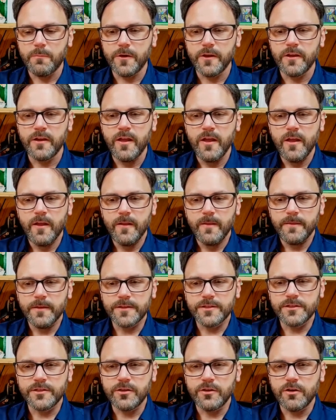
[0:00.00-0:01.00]
But
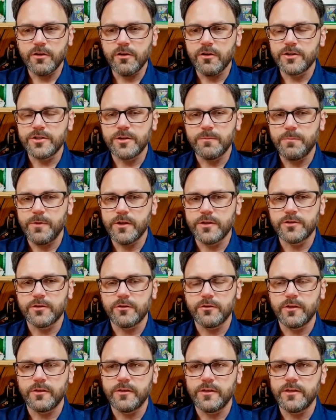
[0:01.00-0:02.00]
this is an encouraging
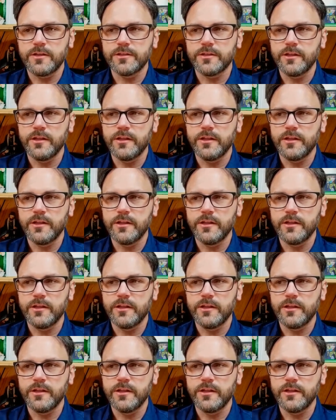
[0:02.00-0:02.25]
picture that these